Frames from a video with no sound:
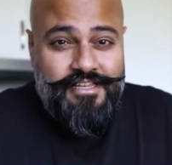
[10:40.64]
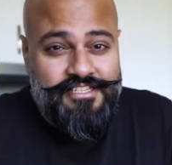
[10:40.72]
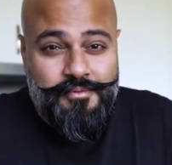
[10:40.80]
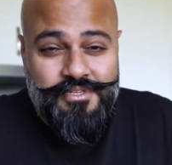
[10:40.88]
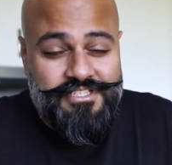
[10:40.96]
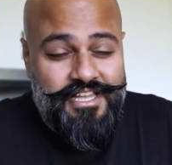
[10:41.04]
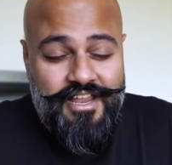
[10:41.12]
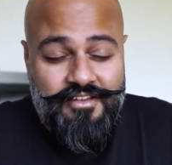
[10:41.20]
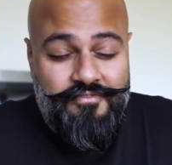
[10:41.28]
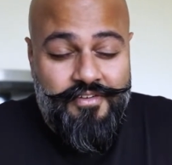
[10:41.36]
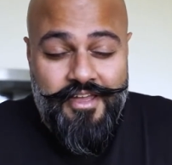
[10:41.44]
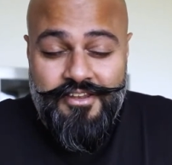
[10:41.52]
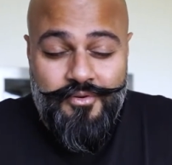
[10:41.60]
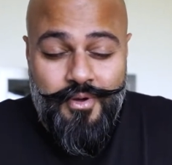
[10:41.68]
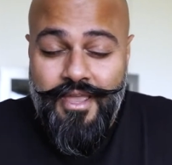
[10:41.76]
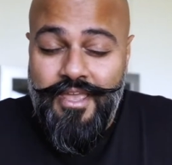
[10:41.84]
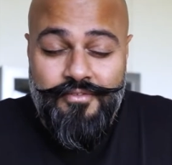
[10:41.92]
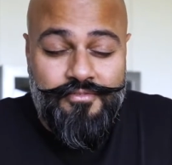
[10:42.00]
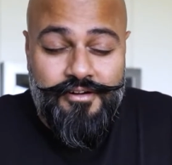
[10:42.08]
Someone's got to invent a
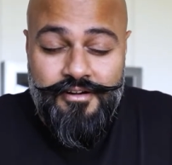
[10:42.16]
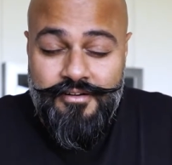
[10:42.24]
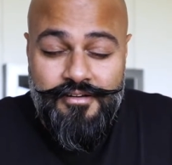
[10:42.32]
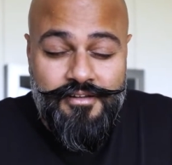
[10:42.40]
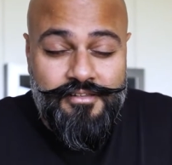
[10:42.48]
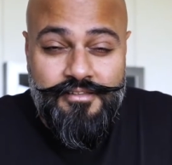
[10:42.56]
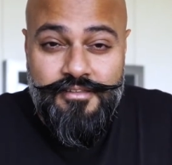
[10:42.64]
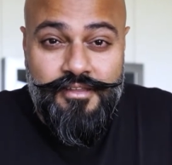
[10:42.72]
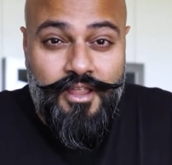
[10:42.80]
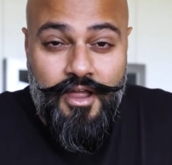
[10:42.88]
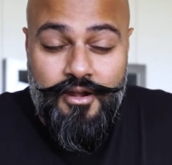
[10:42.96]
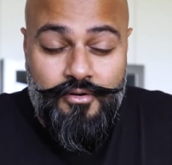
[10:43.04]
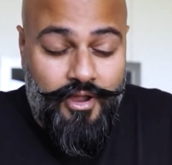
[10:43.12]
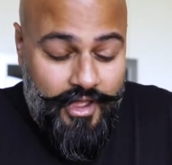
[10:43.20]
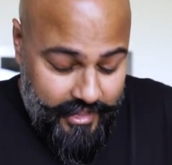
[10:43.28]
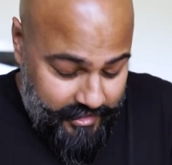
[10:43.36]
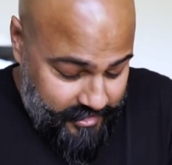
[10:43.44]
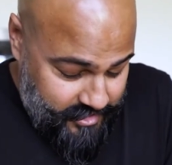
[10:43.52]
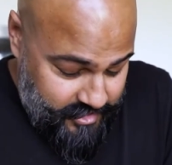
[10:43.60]
way to not
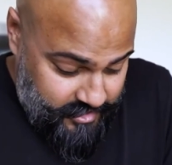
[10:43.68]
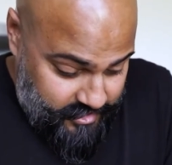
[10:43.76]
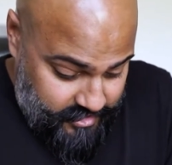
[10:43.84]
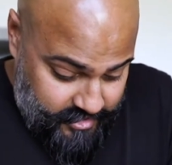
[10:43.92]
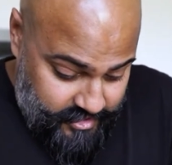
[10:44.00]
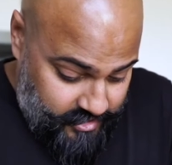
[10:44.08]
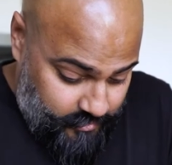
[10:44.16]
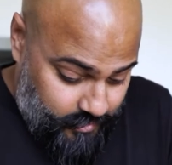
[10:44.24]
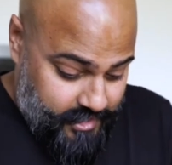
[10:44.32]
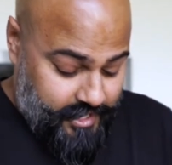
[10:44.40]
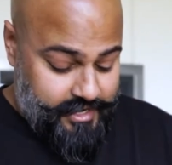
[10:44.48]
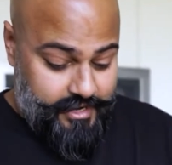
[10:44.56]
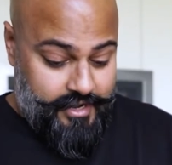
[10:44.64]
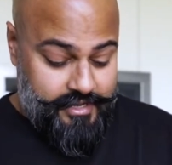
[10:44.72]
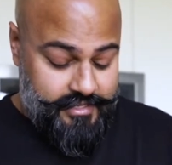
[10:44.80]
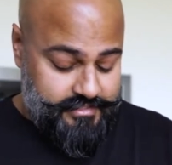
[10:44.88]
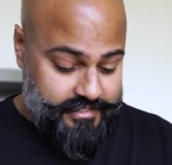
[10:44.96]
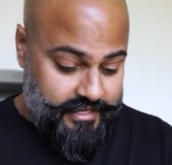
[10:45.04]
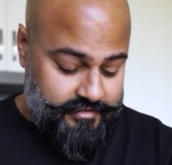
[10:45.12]
cry while cutting
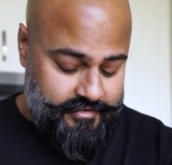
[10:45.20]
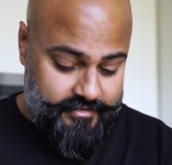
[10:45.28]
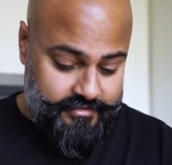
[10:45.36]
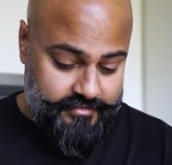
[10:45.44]
onions down.